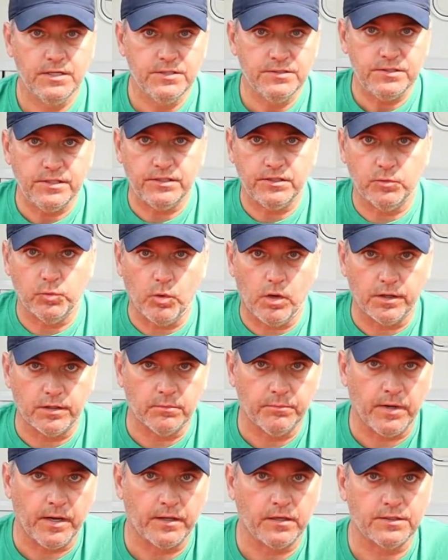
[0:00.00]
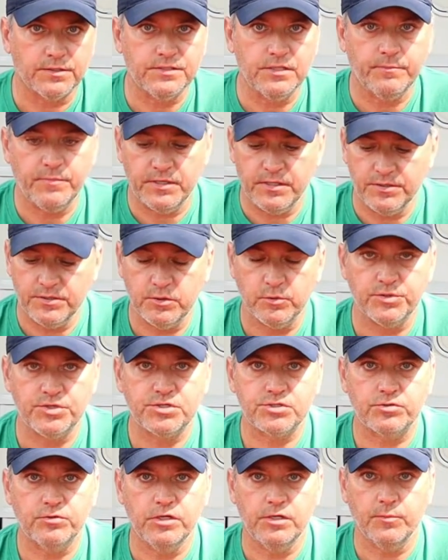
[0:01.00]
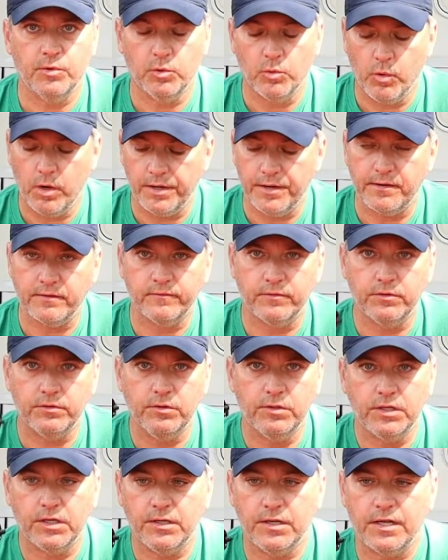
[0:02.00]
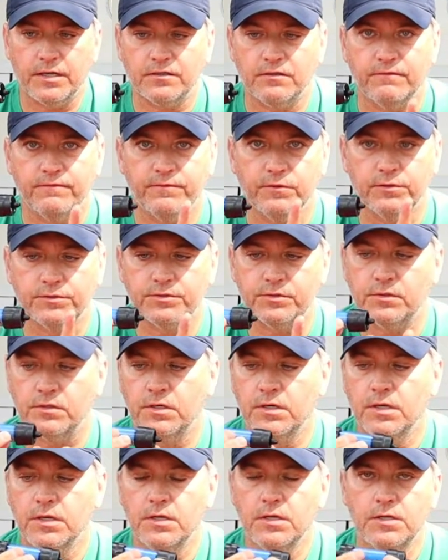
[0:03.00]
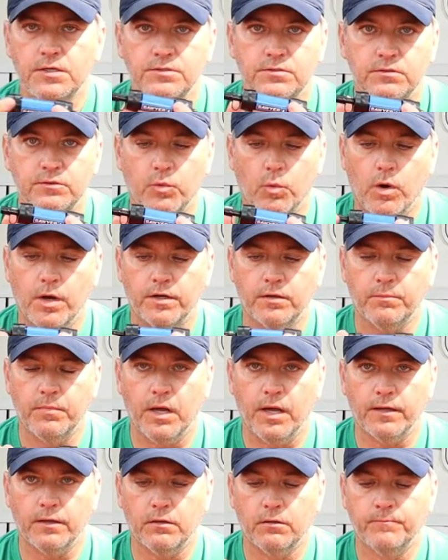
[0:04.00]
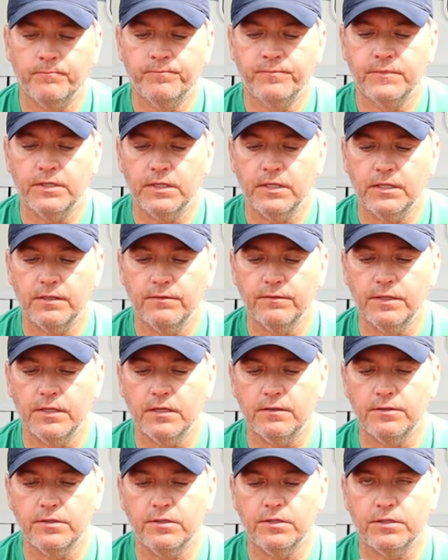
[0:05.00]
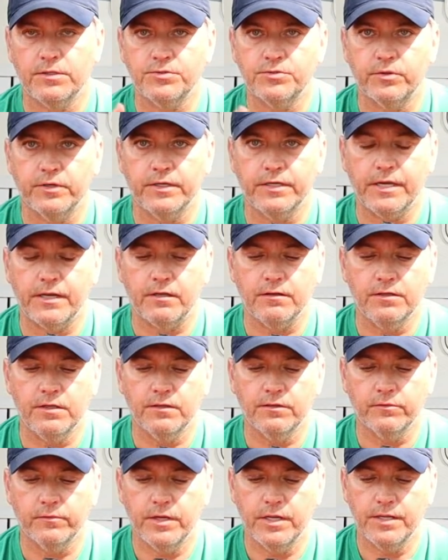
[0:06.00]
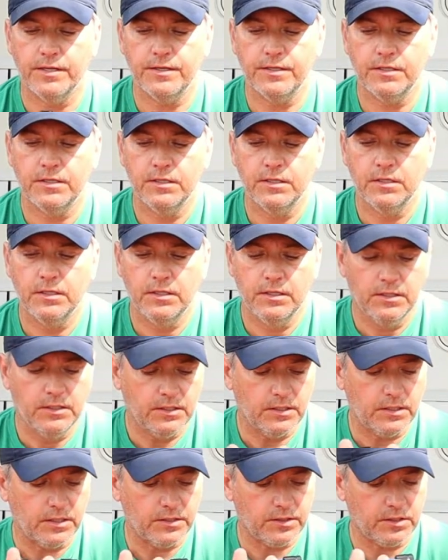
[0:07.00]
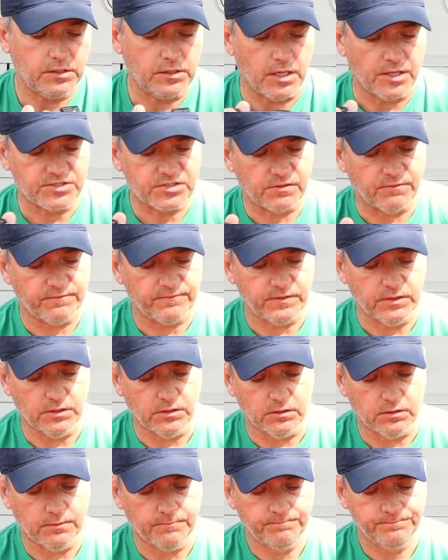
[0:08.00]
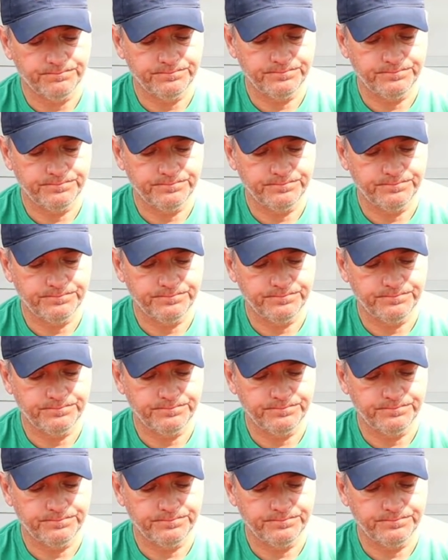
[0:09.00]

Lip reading: take your water bottle, dip it into a stream or whatever, you connect the filter to the water bottle, and then you can drink out of the other end. You can also fill